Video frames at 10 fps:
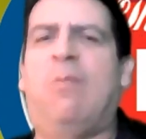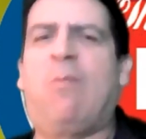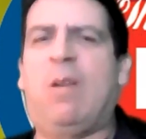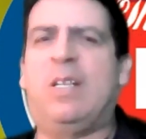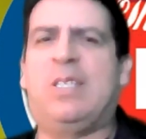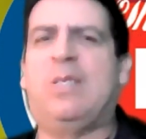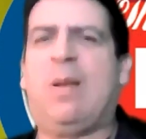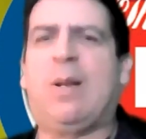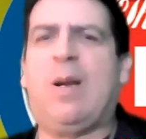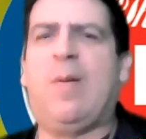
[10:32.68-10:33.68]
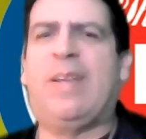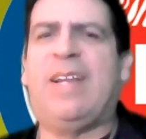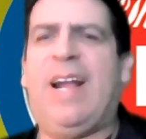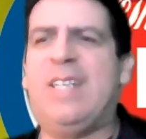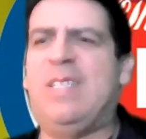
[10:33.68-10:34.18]
where this is all
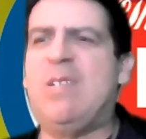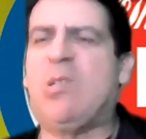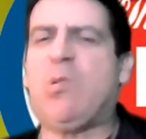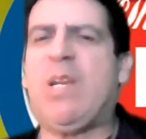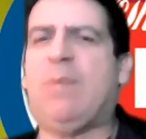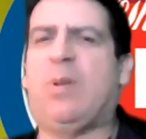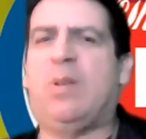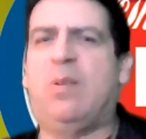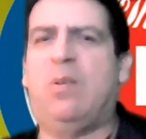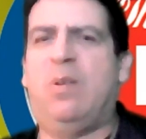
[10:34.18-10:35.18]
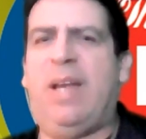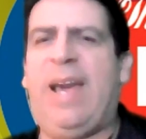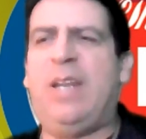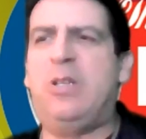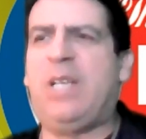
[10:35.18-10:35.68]
going. It's an incredible
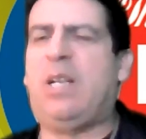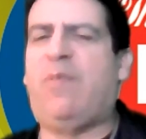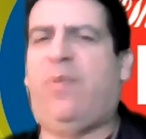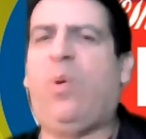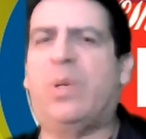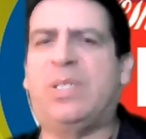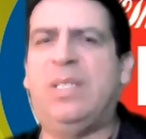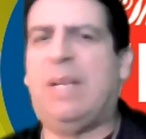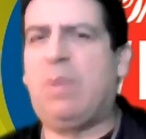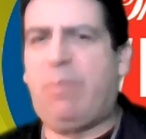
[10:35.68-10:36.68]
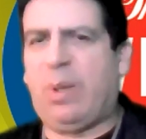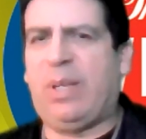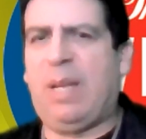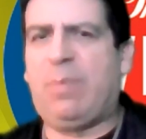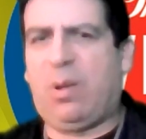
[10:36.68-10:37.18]
energetic force that we're
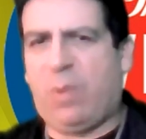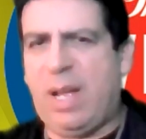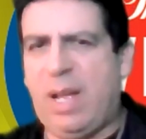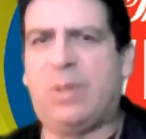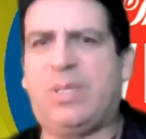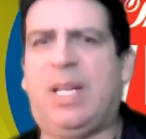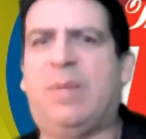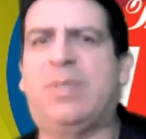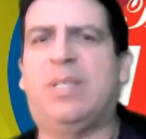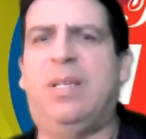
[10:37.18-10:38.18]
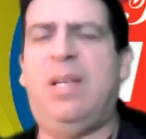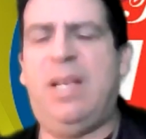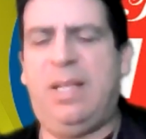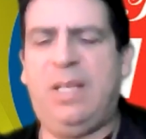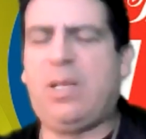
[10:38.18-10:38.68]
building up around ourselves,
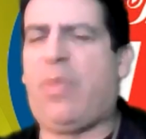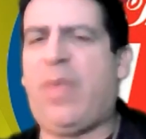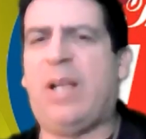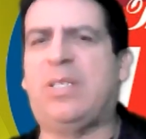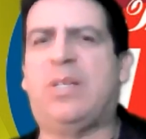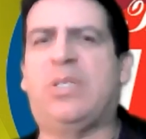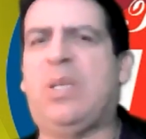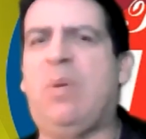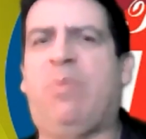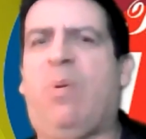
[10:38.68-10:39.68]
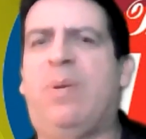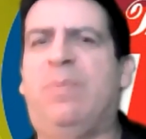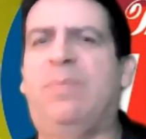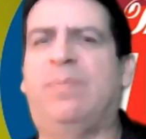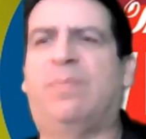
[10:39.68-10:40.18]
and these are things that are so
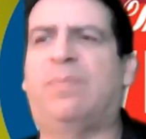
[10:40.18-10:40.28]
important.